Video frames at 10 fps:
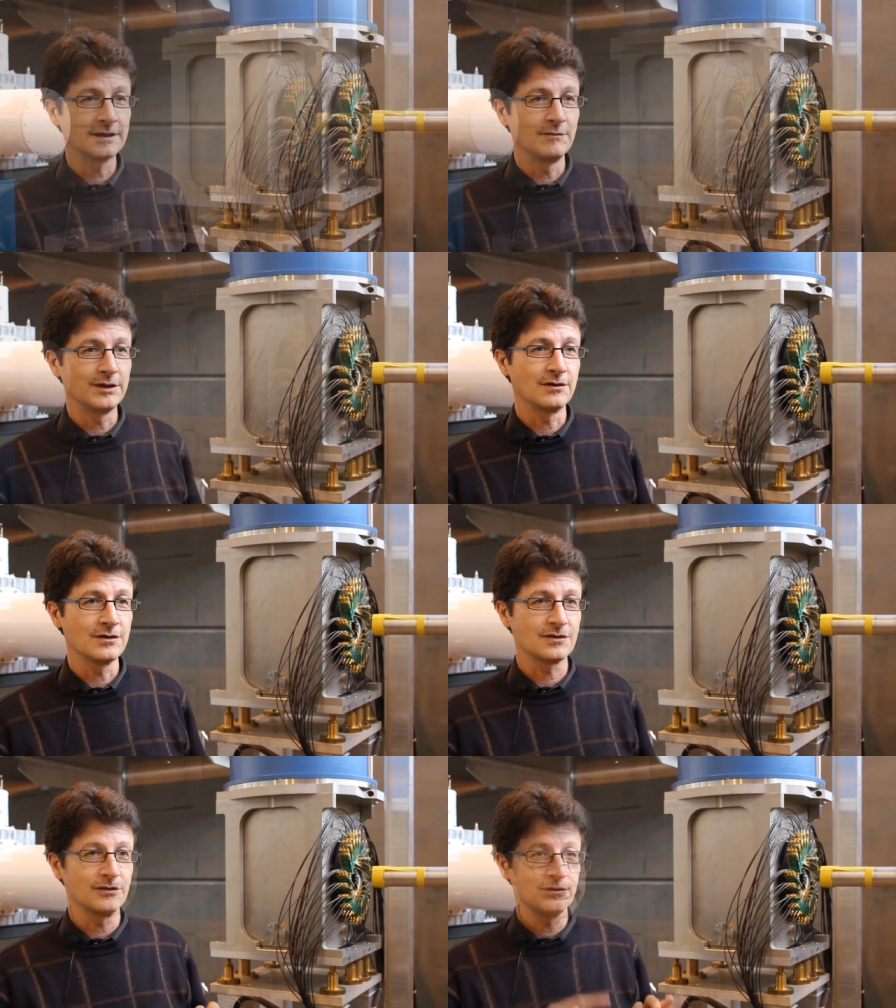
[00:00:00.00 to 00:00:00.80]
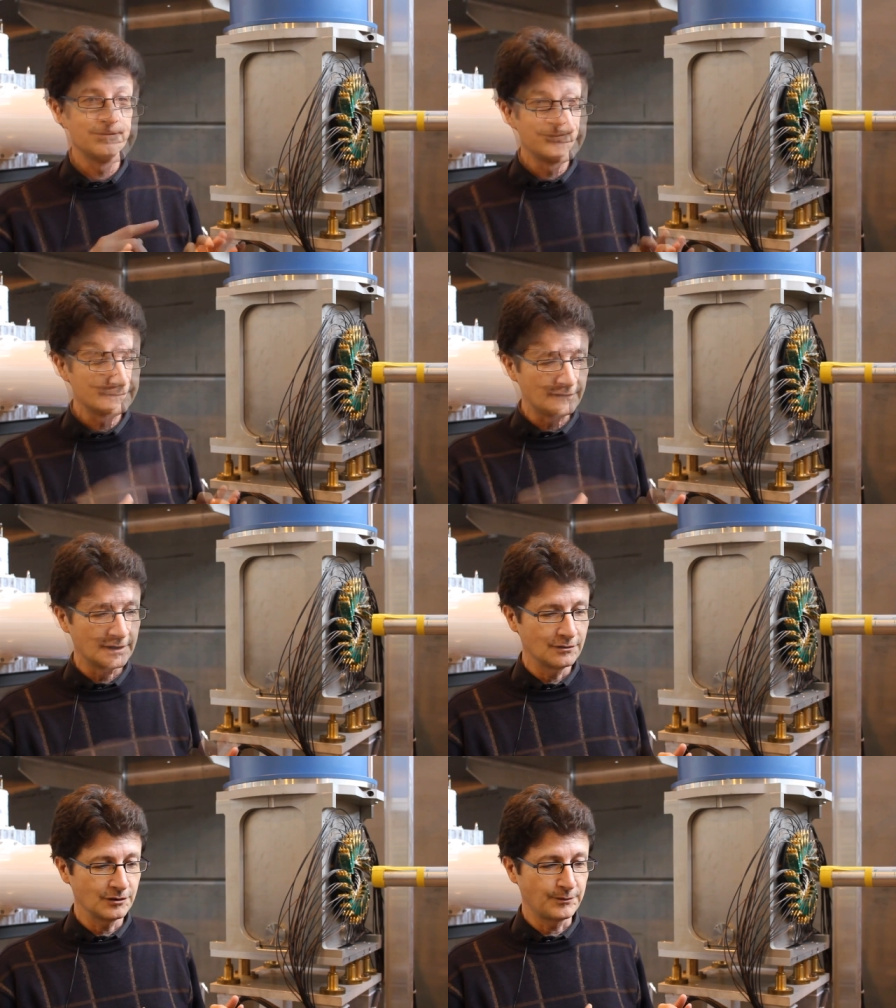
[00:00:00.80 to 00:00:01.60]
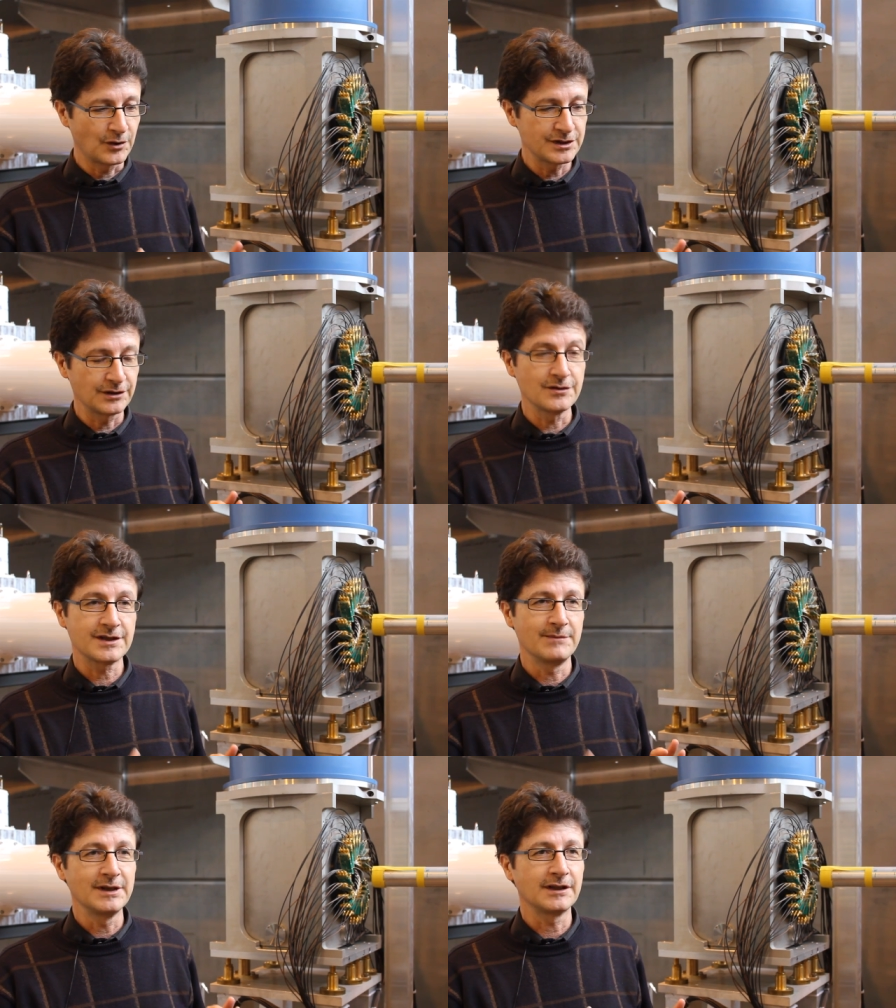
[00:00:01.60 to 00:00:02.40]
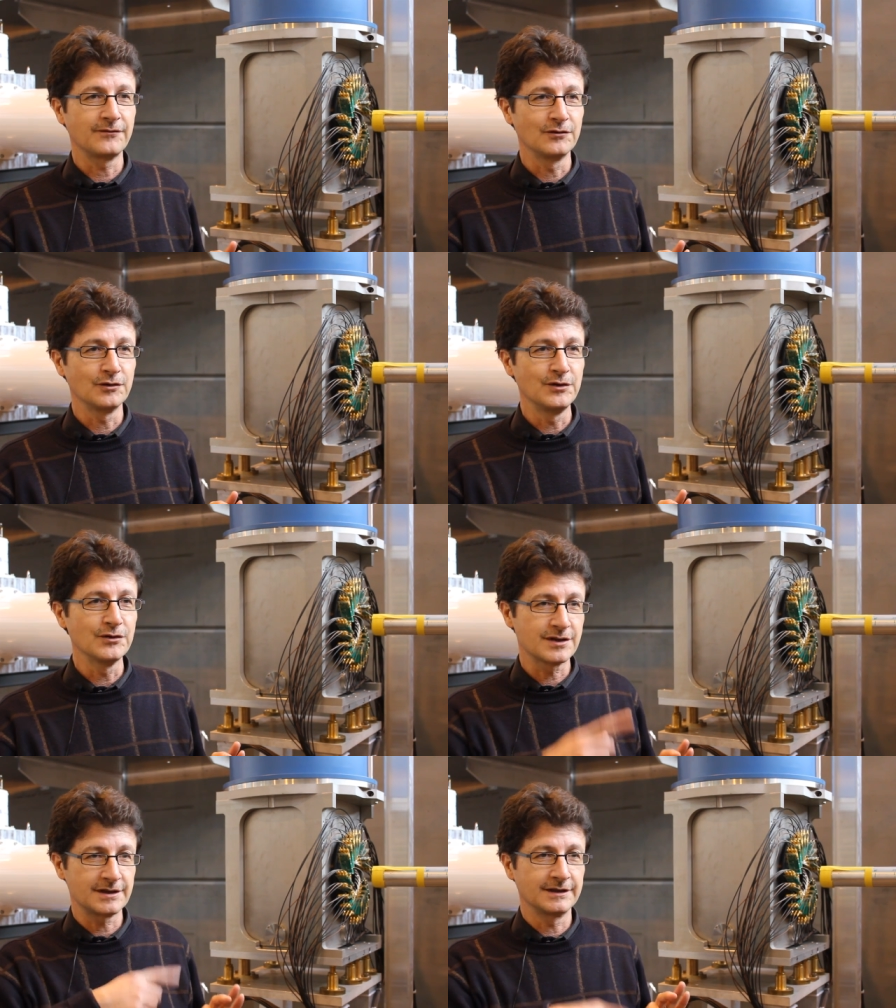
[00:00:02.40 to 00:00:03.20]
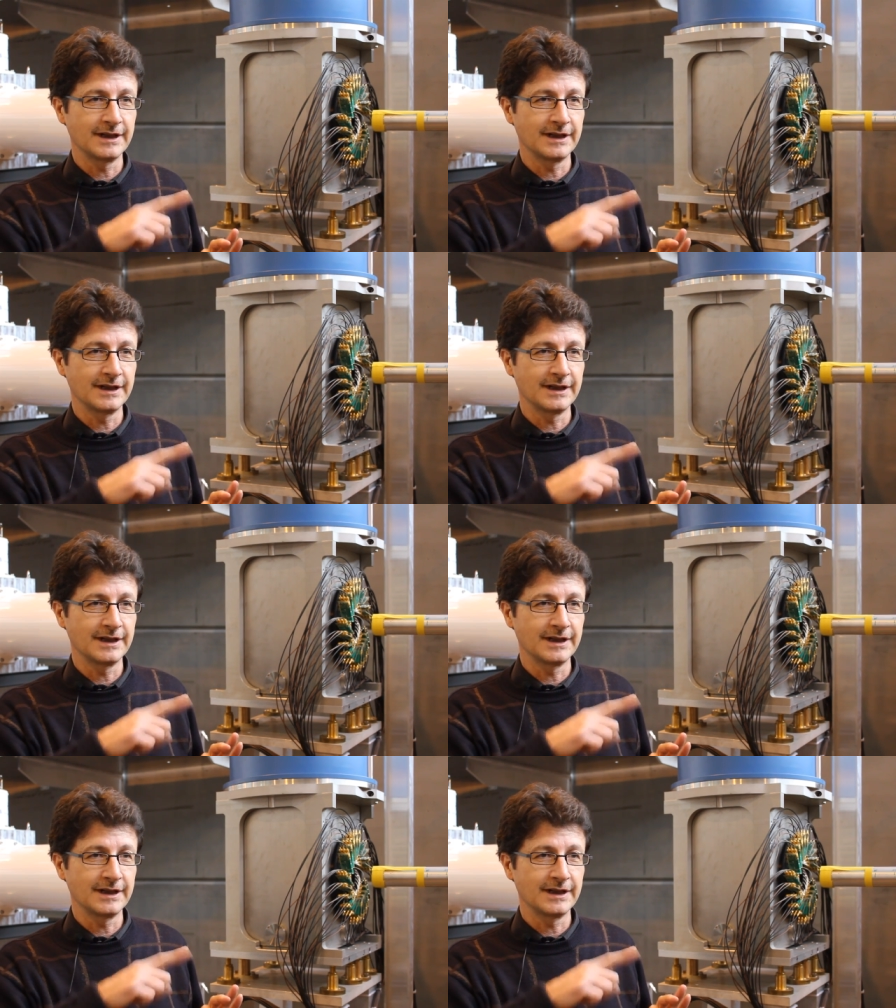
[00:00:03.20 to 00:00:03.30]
because the the positrons emitted from the muons,